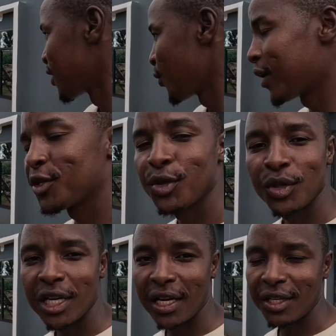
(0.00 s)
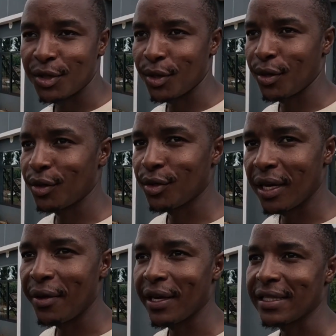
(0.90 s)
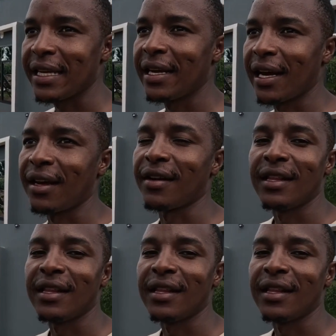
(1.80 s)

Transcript: went to church, so today we are staying hungry.